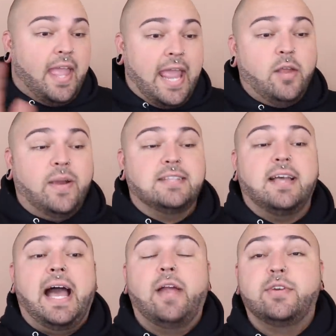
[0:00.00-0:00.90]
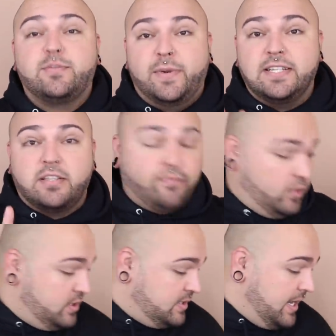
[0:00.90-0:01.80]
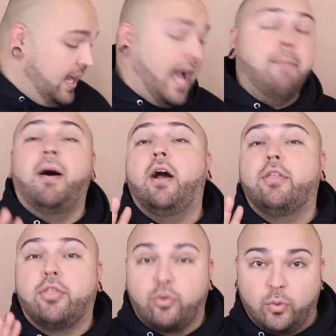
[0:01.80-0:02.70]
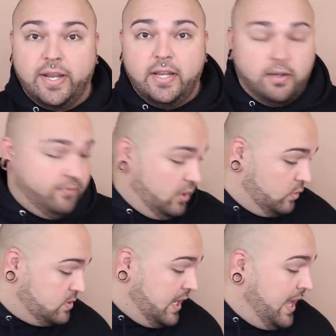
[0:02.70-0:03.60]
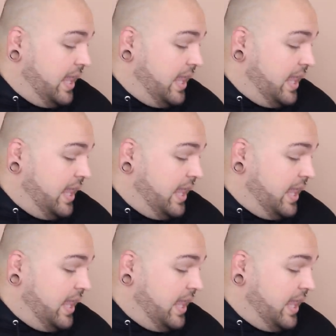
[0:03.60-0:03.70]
Anyways, Irish Spring's the first thing. I bought three of those.